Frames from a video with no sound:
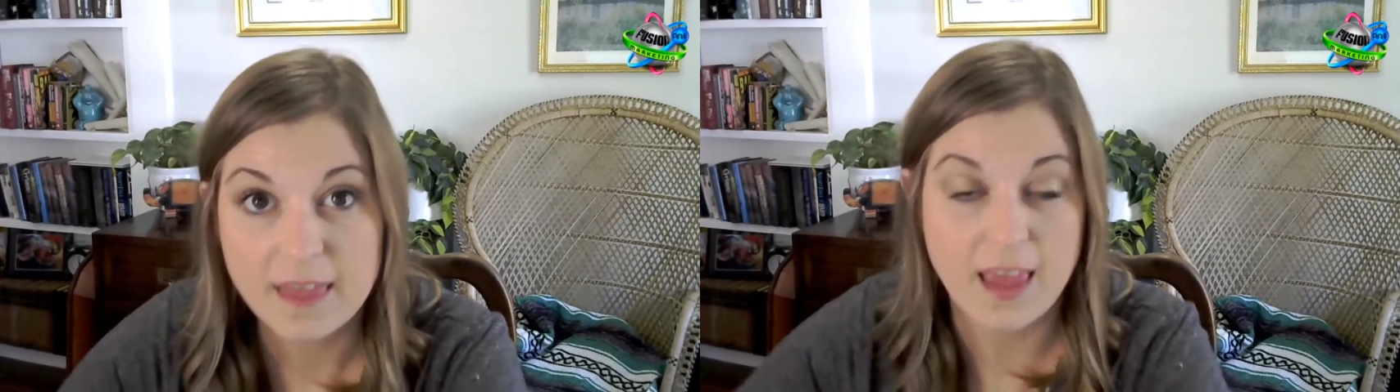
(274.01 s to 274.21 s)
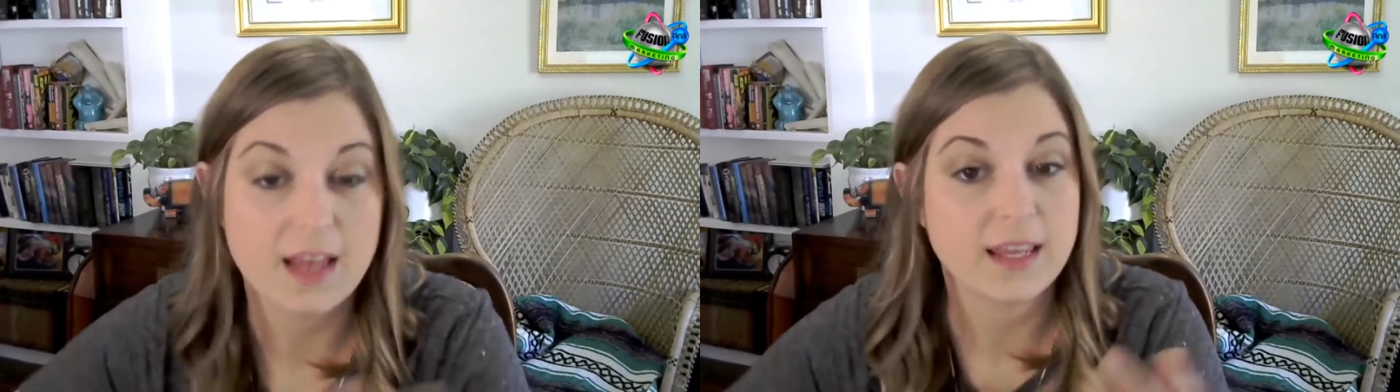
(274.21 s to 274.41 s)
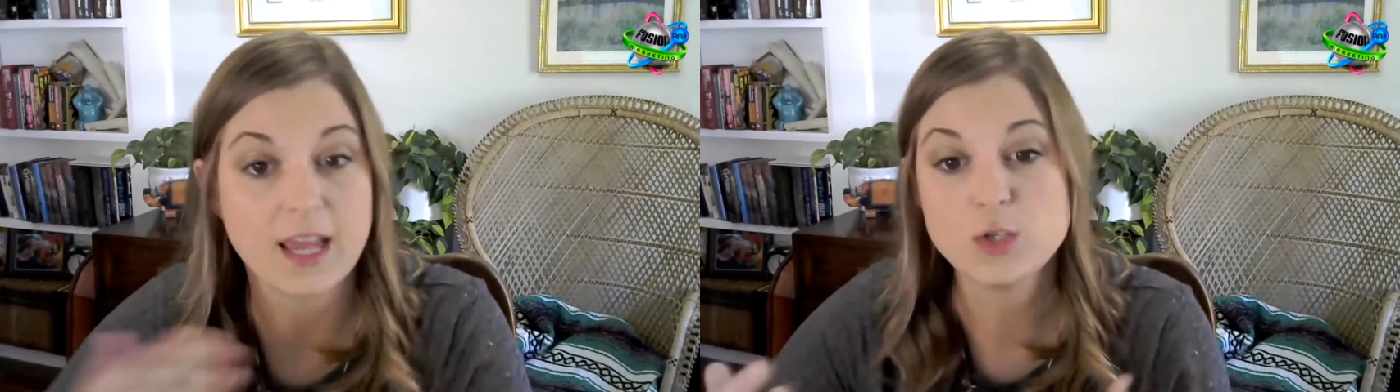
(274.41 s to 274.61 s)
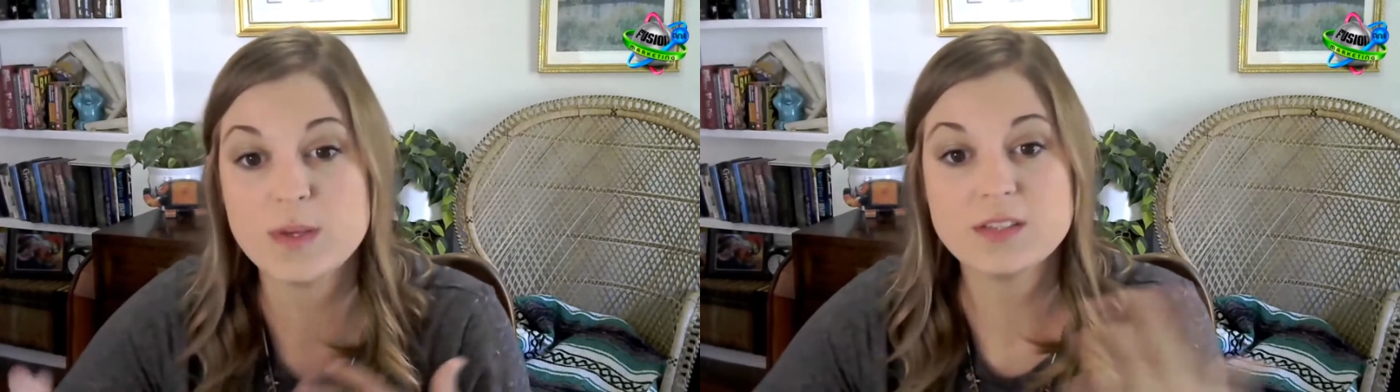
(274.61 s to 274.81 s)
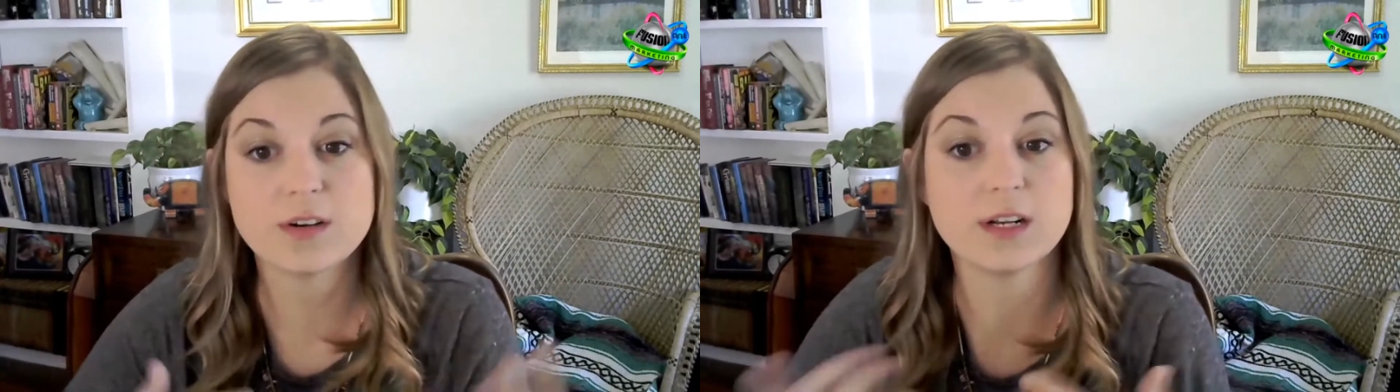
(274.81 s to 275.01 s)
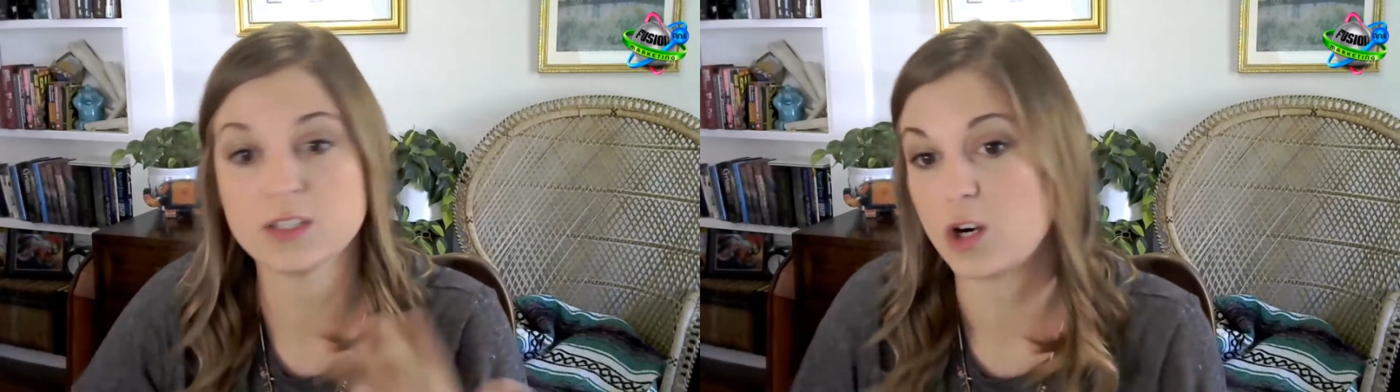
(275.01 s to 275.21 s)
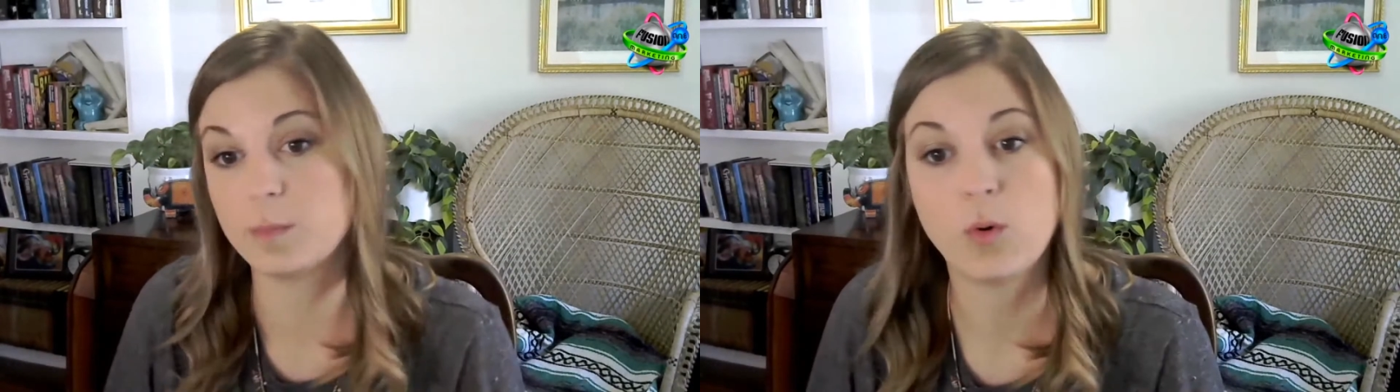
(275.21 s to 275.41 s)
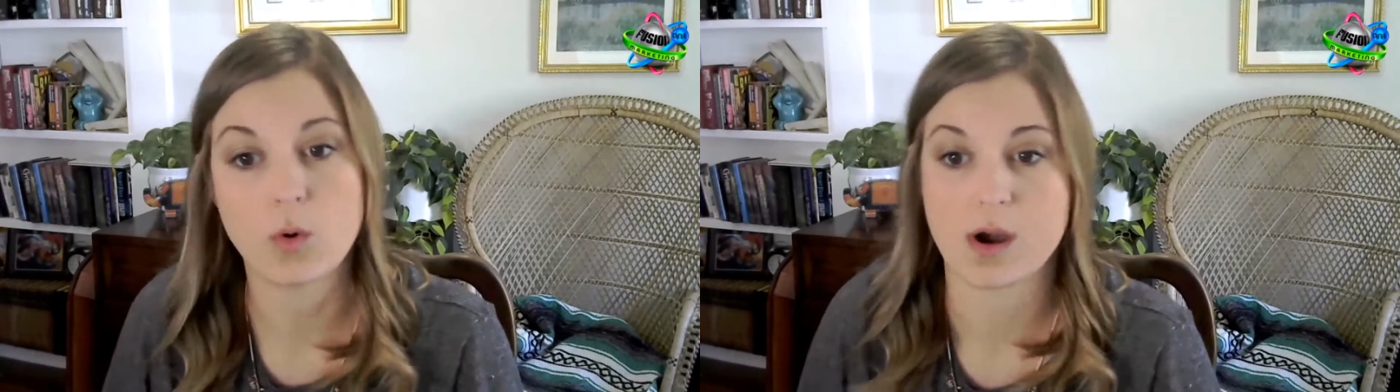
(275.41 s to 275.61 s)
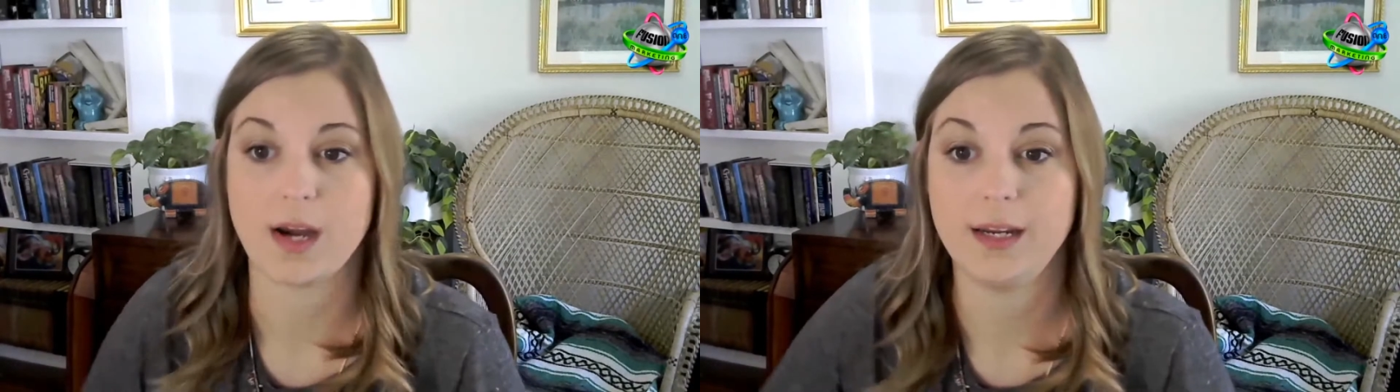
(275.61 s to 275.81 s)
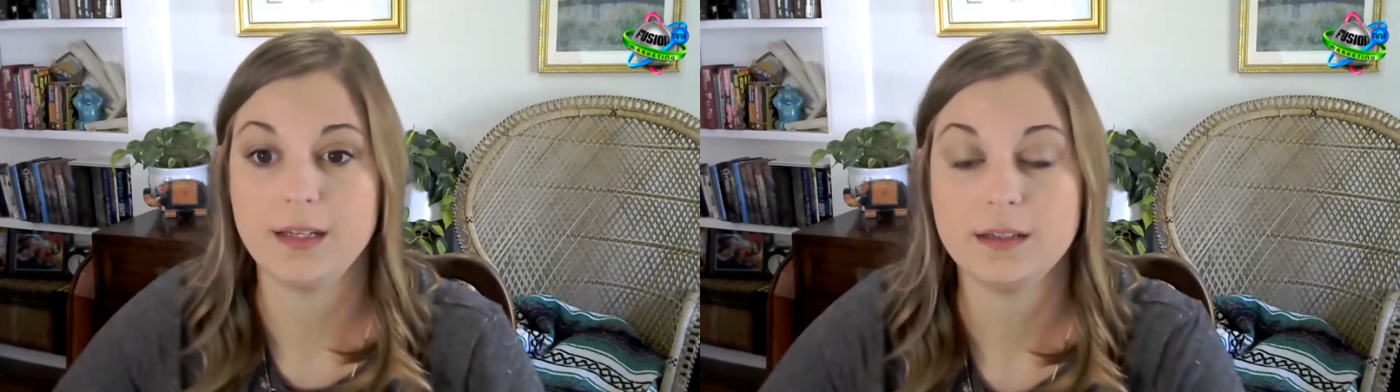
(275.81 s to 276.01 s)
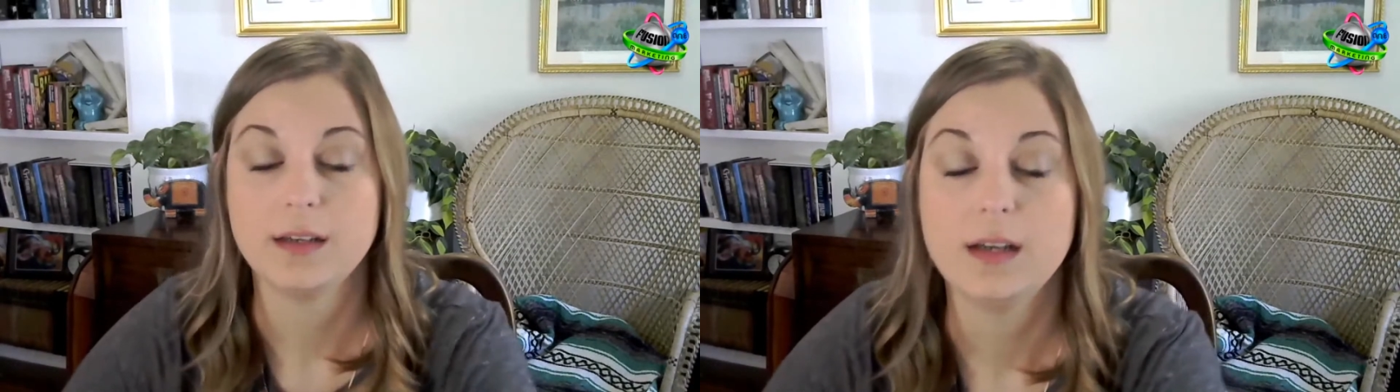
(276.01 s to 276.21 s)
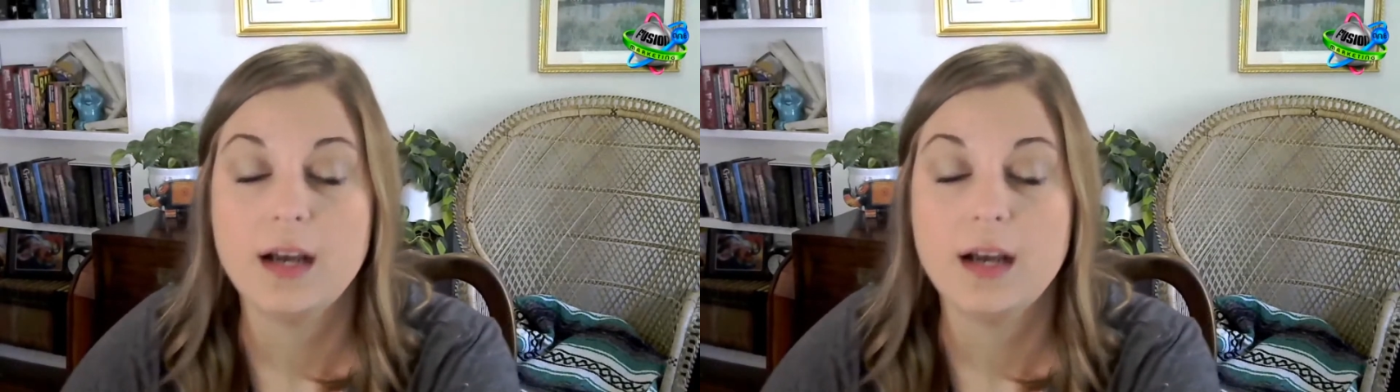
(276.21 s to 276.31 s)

the engagements are gonna start pouring in.